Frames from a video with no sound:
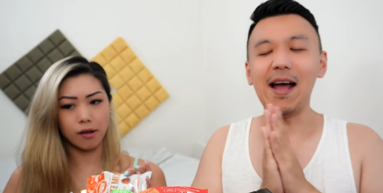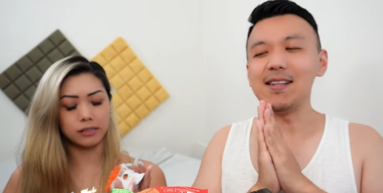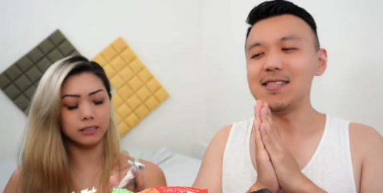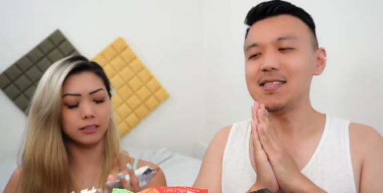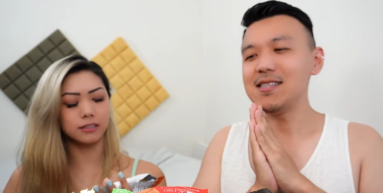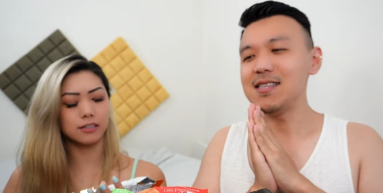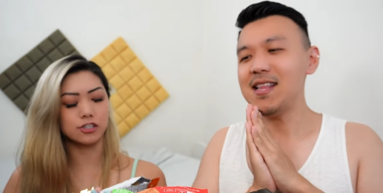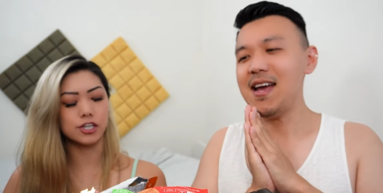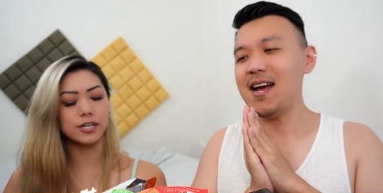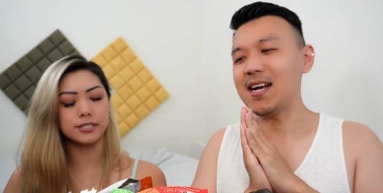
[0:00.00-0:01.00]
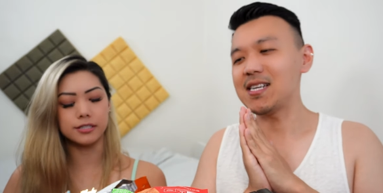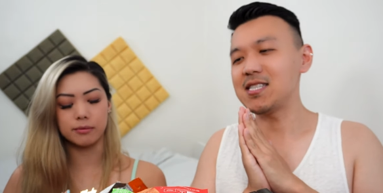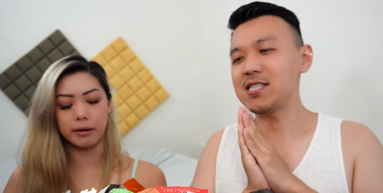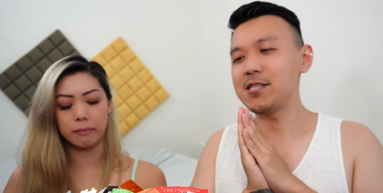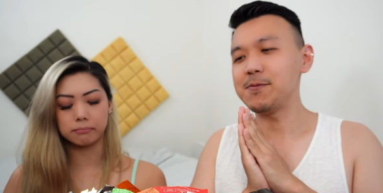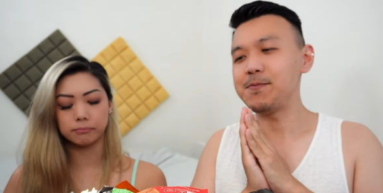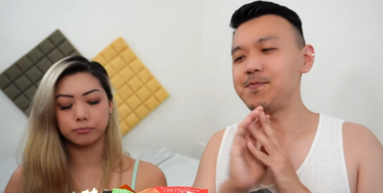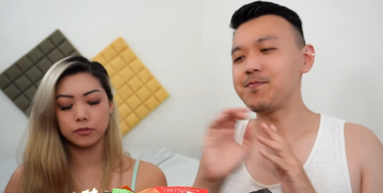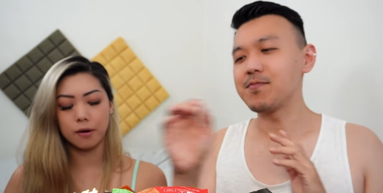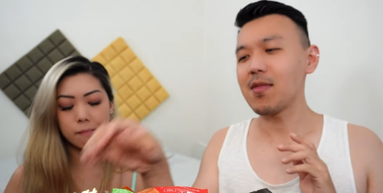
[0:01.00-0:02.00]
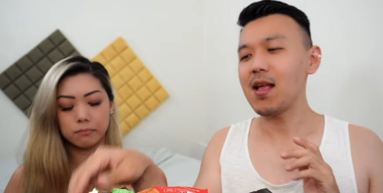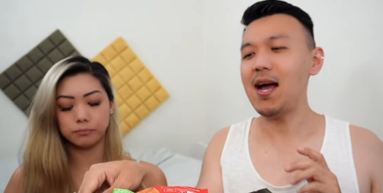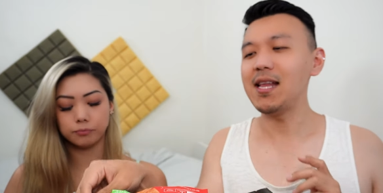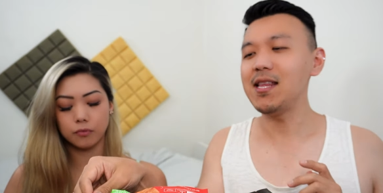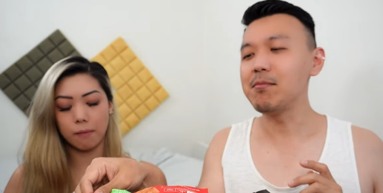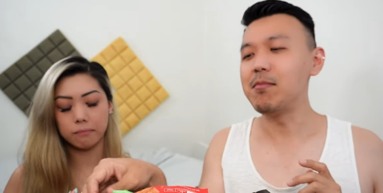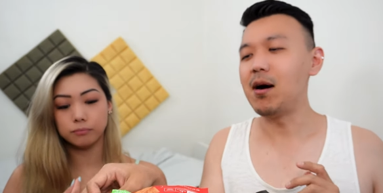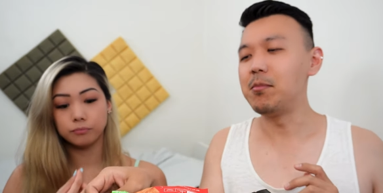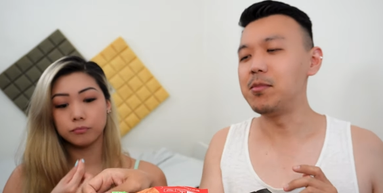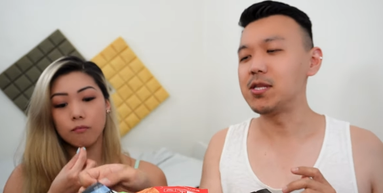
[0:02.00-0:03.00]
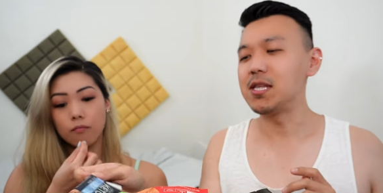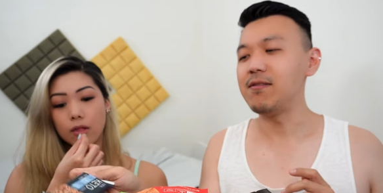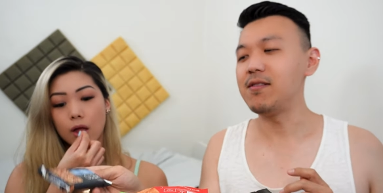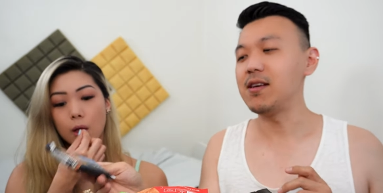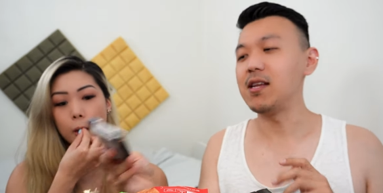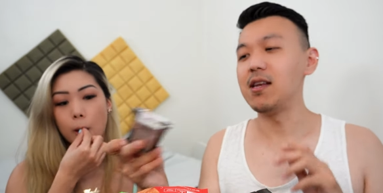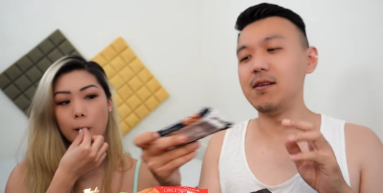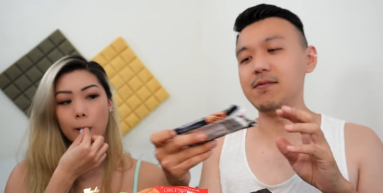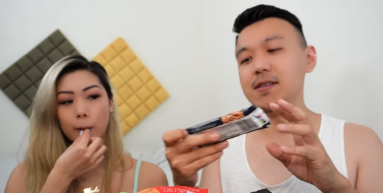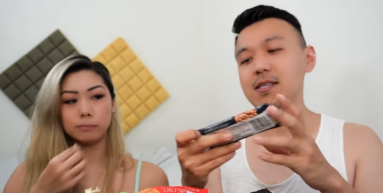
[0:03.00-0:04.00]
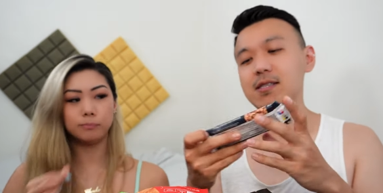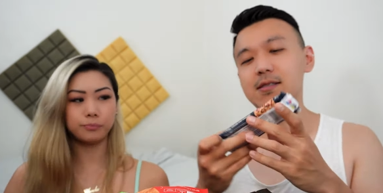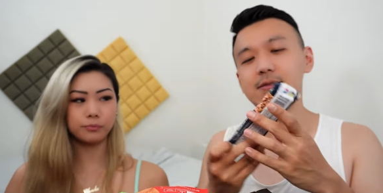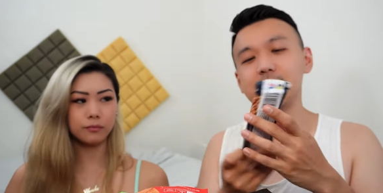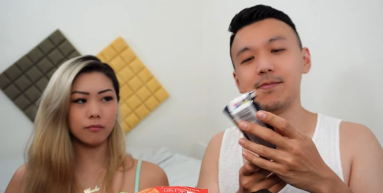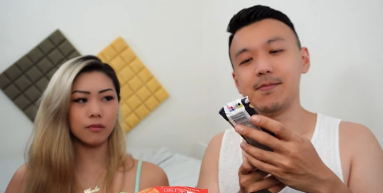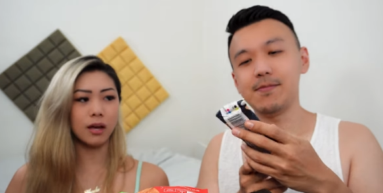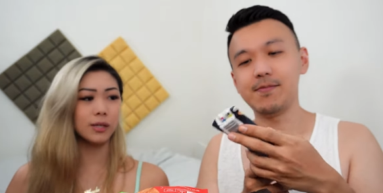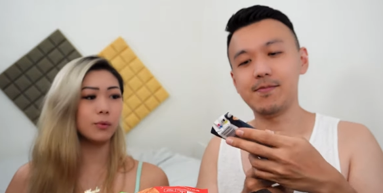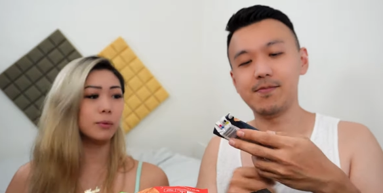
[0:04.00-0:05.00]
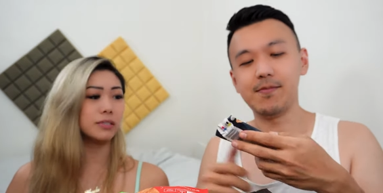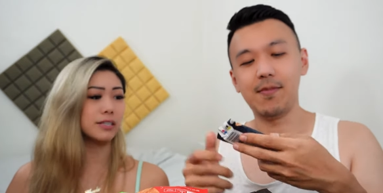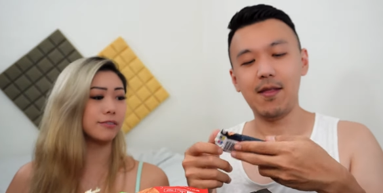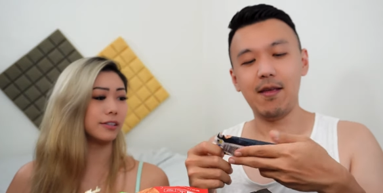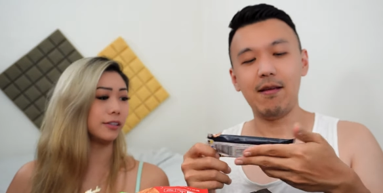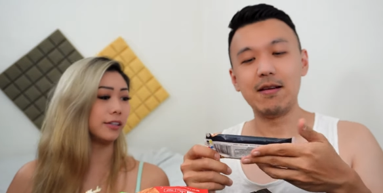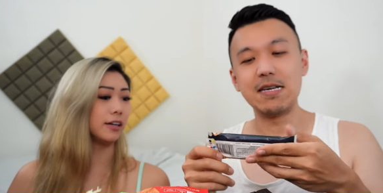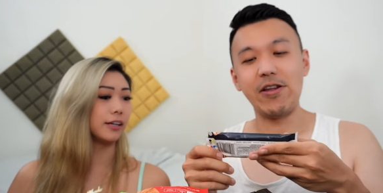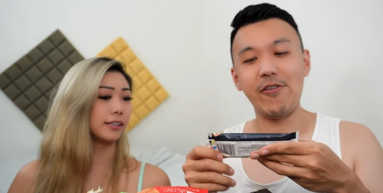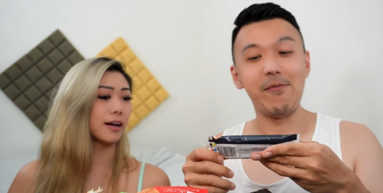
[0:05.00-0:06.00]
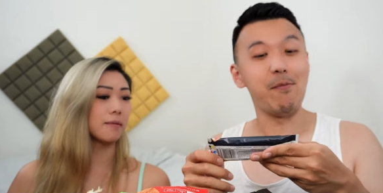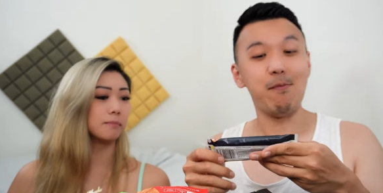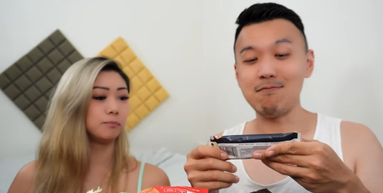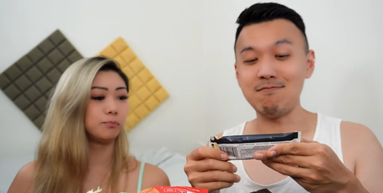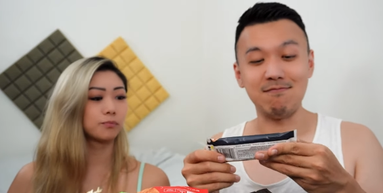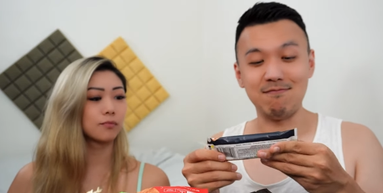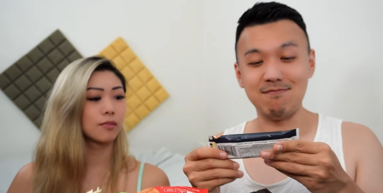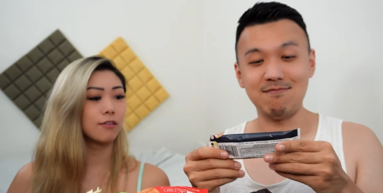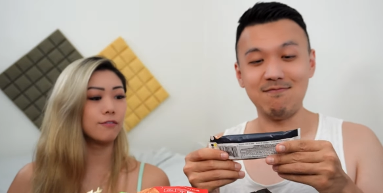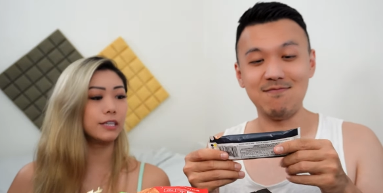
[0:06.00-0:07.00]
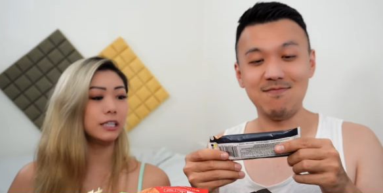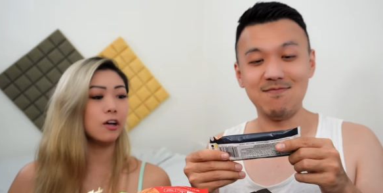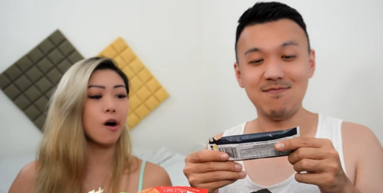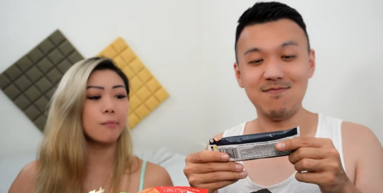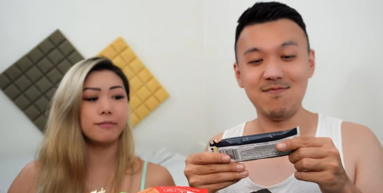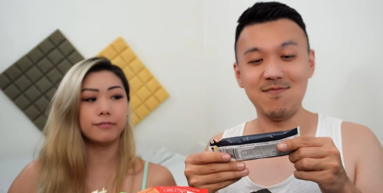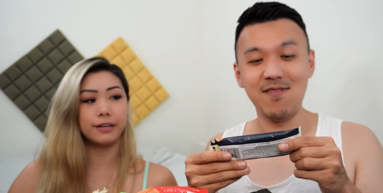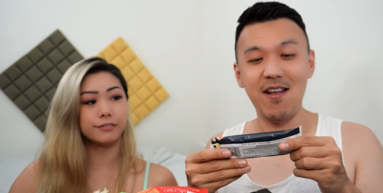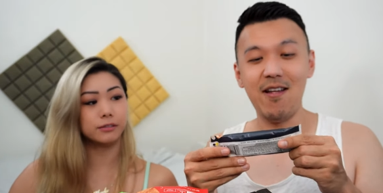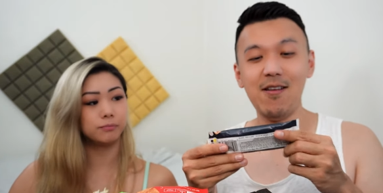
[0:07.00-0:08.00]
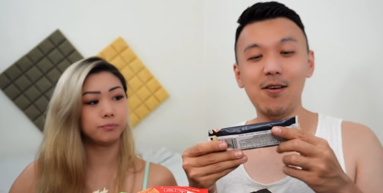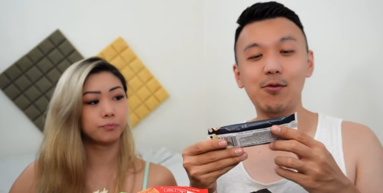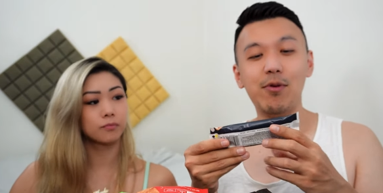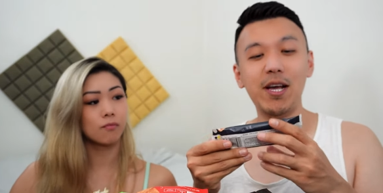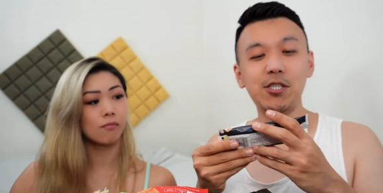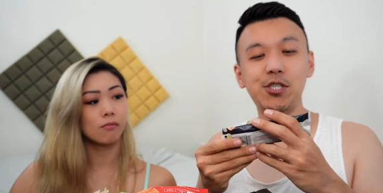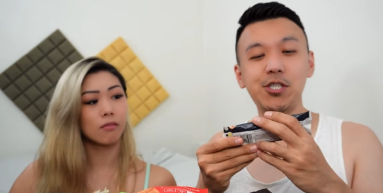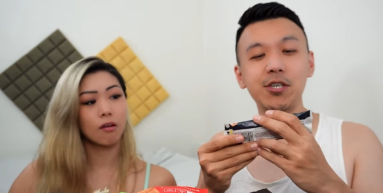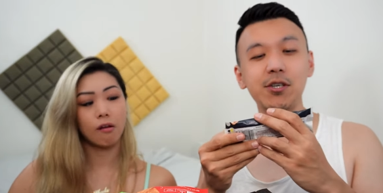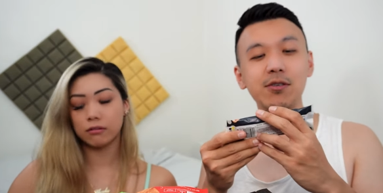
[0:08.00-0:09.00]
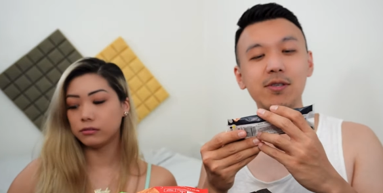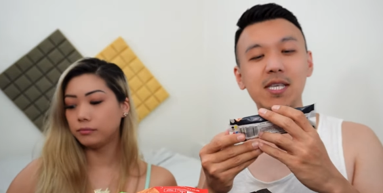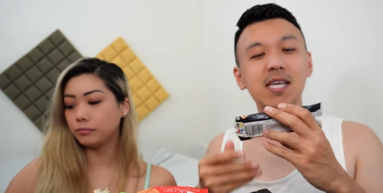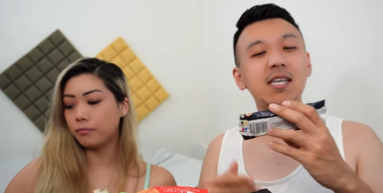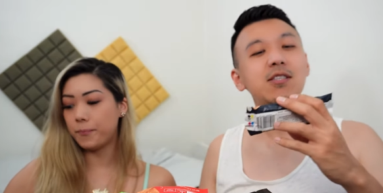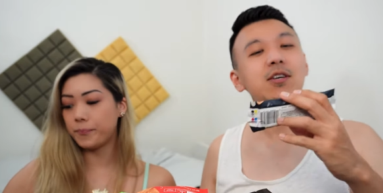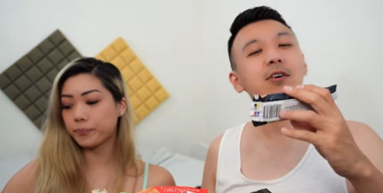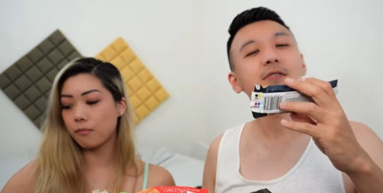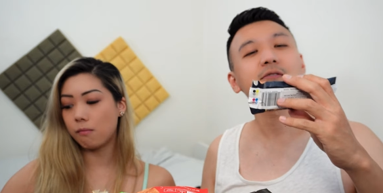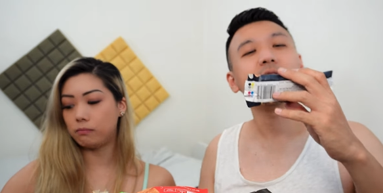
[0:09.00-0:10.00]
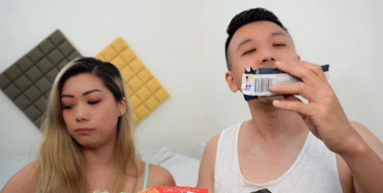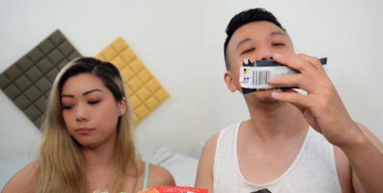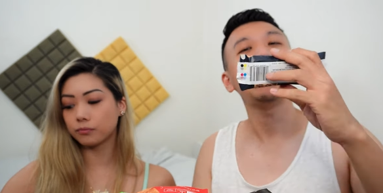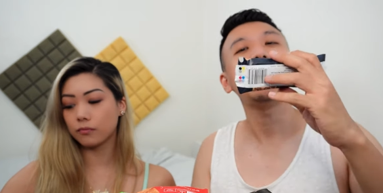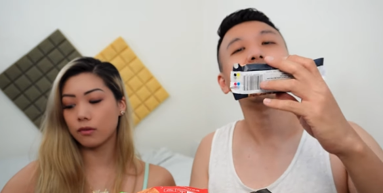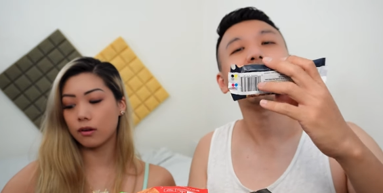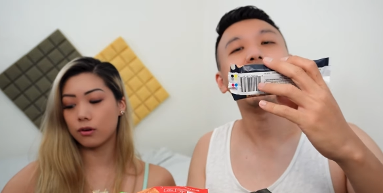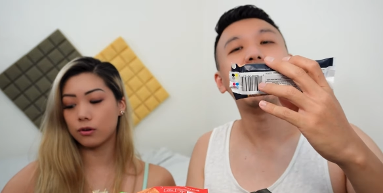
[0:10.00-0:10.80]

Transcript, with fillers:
Speaker 1: right. Next. I think mom would definitely love this.
Speaker 2: I think we will definitely not
Speaker 1: like that. Mm
Speaker 2: -mm. Vanilla almond flavor
Speaker 1: ratio keto friendly.